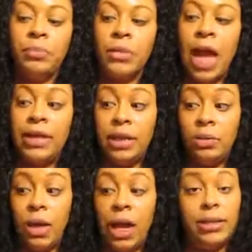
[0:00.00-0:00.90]
I
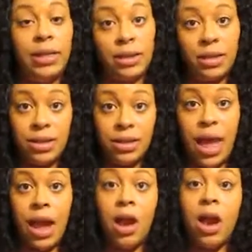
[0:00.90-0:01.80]
did what I did to this
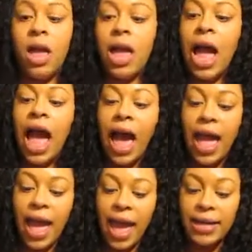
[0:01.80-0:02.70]
hair.
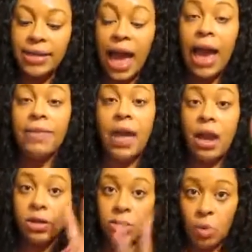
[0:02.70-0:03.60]
I had dyed the
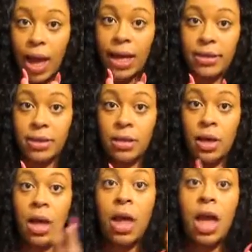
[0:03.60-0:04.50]
hair twice.
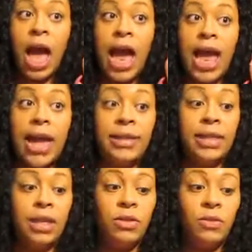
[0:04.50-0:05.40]

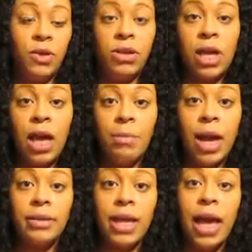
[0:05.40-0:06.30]
The first time
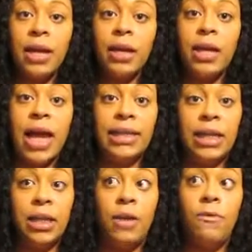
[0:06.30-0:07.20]
I dyed it, I
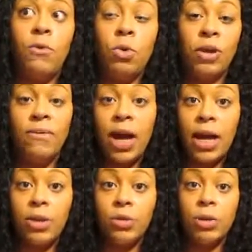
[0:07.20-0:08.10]
did a 40
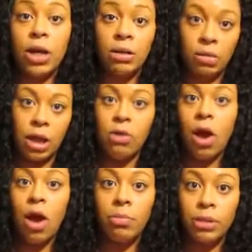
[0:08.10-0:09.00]
volume
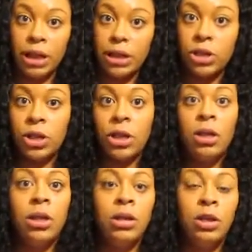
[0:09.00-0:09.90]
Clairol bleach,
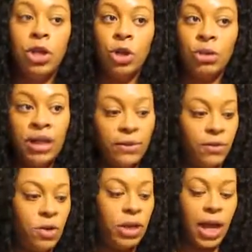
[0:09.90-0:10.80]
you know,
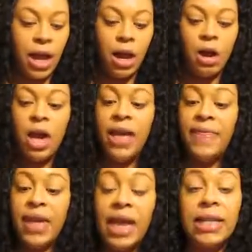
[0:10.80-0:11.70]
lift on the hair.
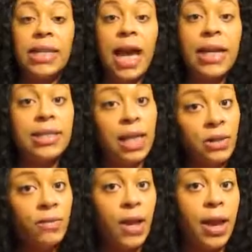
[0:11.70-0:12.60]
Then I dyed
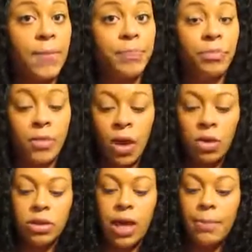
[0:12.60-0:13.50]
cellophane
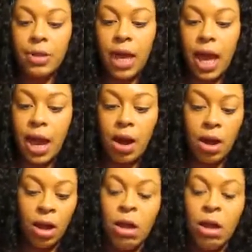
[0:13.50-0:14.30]
on top of the hair.